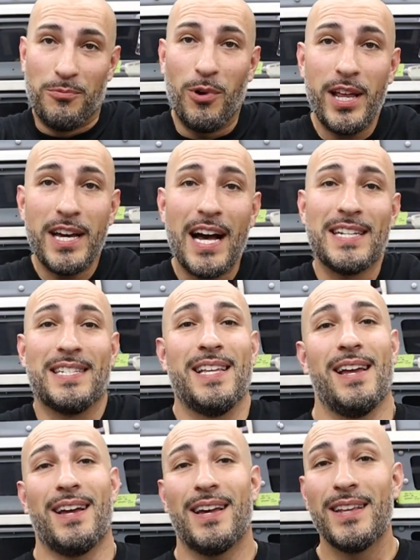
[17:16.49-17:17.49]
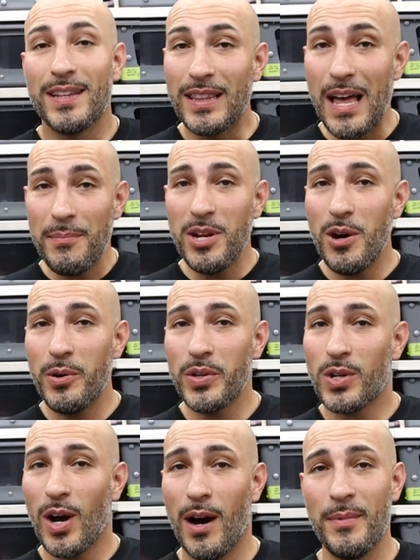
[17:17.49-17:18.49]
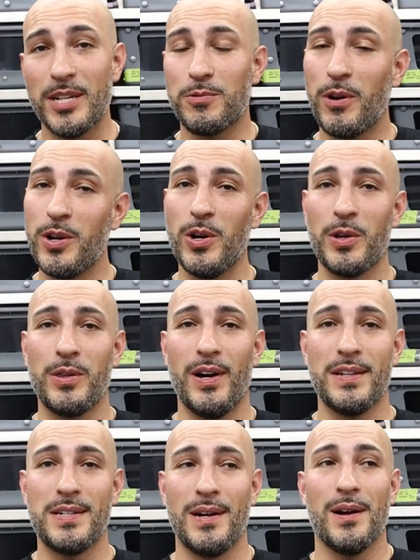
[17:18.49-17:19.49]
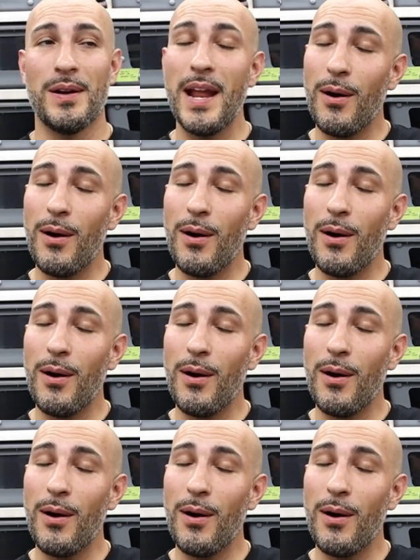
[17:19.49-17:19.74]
what do you guys think? Let me know in the comments what your thoughts are.